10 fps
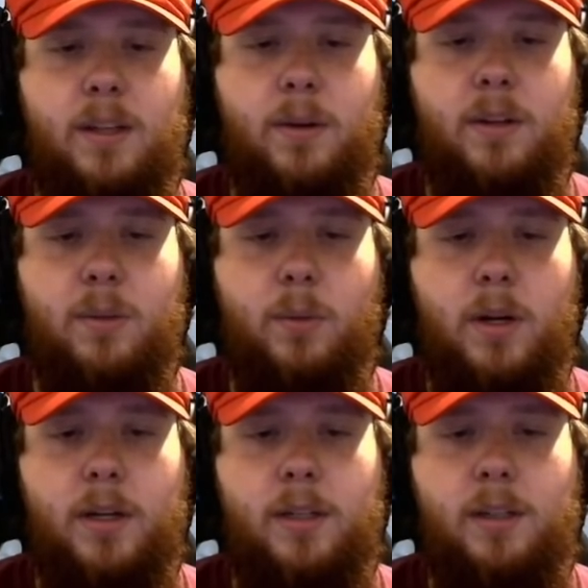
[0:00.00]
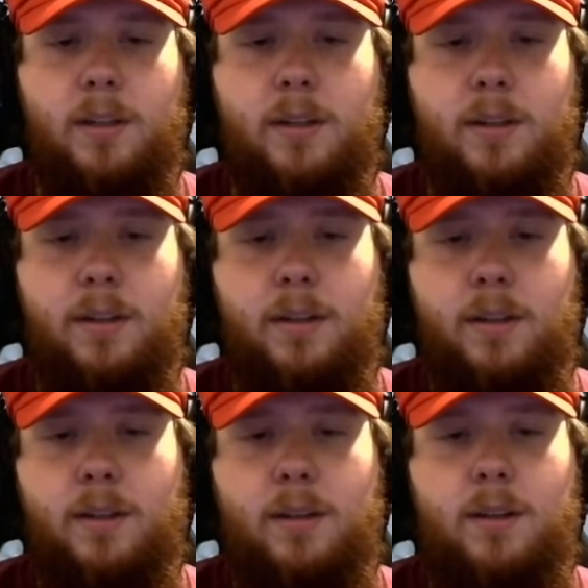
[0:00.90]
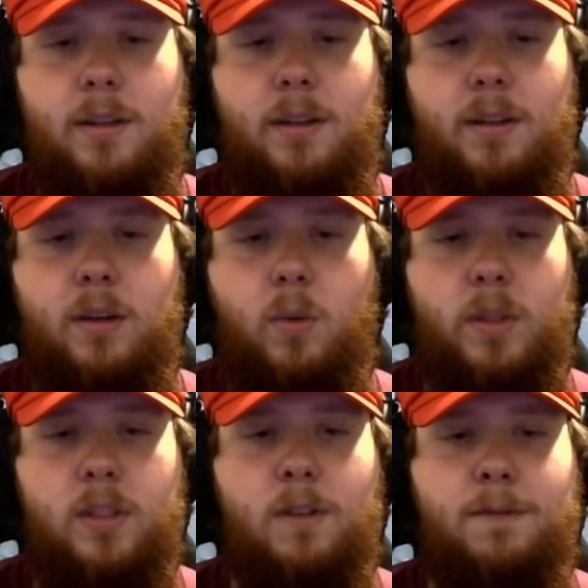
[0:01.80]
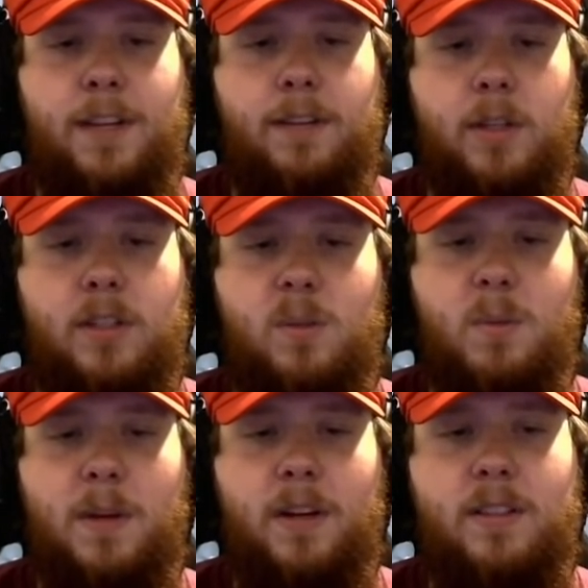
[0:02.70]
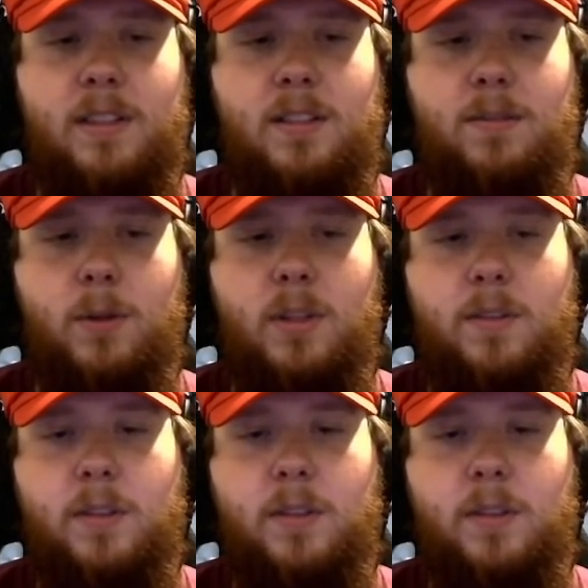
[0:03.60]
go underwater. What's your favorite Super Mario 64 level,